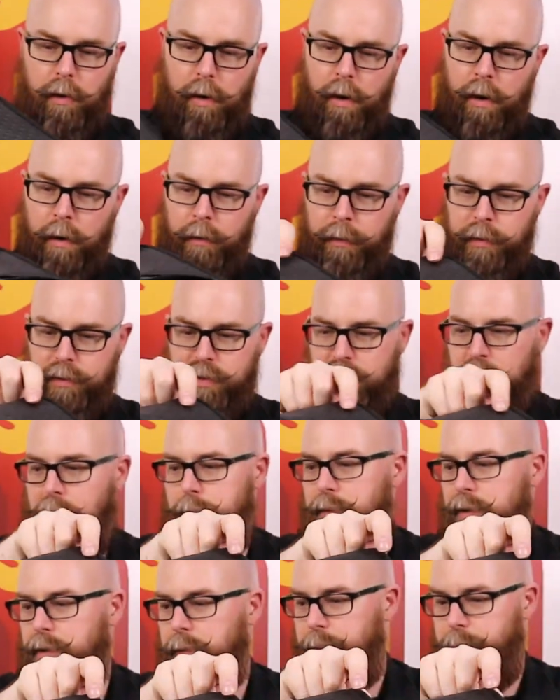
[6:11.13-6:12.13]
on the
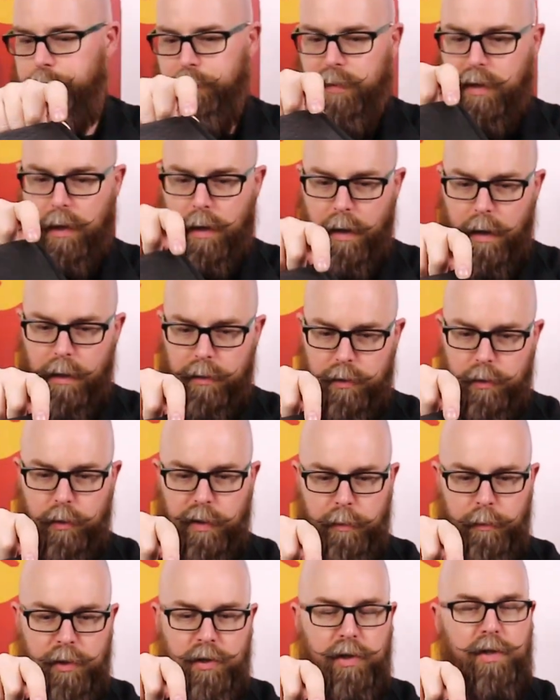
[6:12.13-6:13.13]
table. So
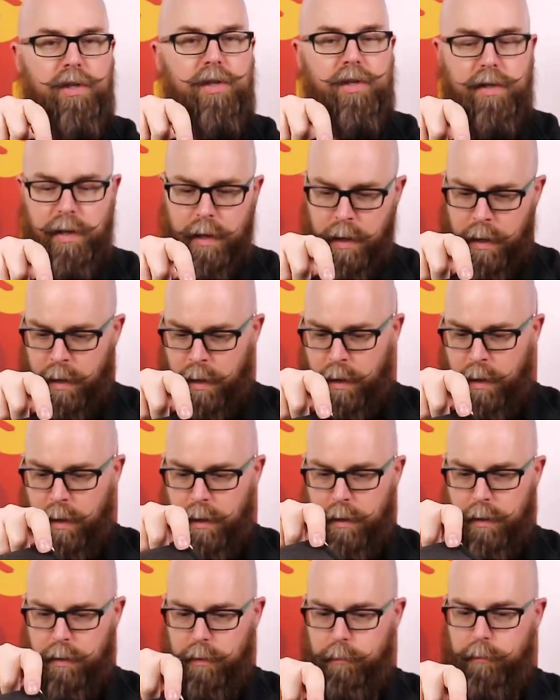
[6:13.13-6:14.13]
let me just
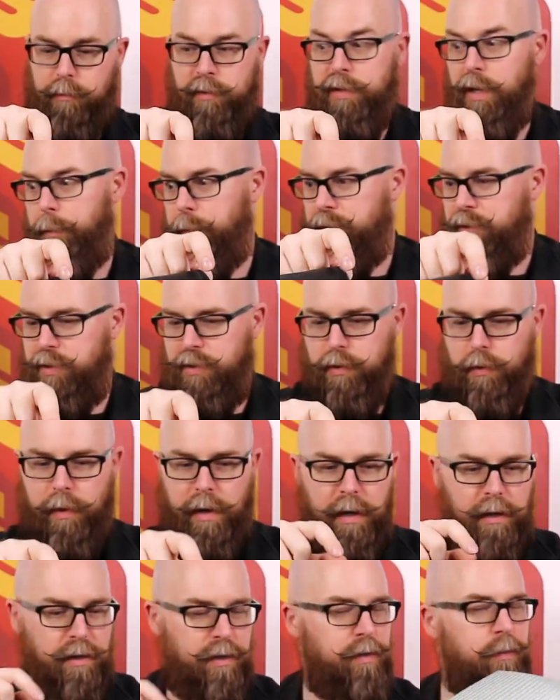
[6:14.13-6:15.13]

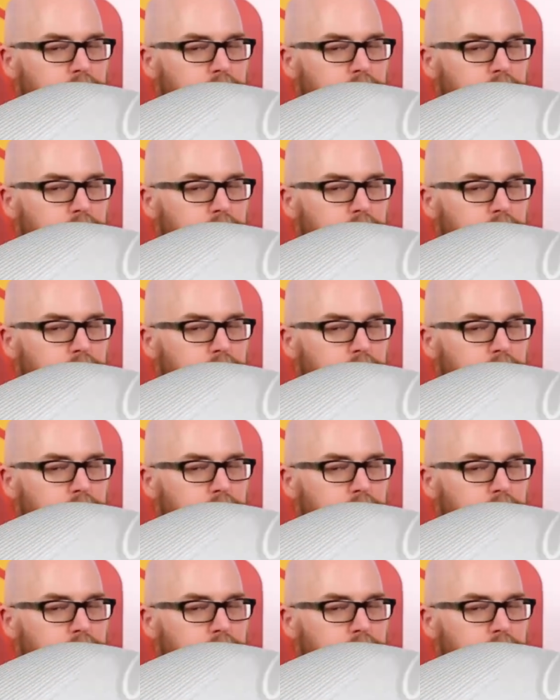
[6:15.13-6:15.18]
demonstrate.